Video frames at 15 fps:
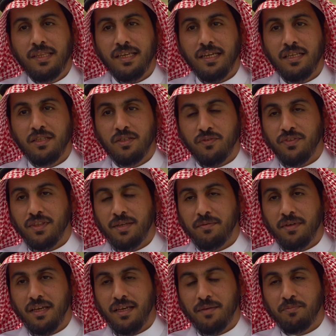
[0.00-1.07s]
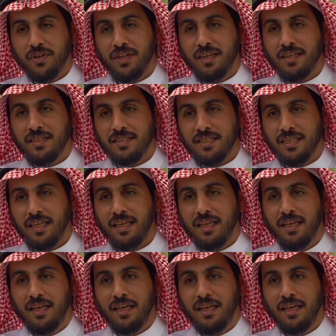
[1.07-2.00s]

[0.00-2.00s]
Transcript: the end of the uh, pregnancy,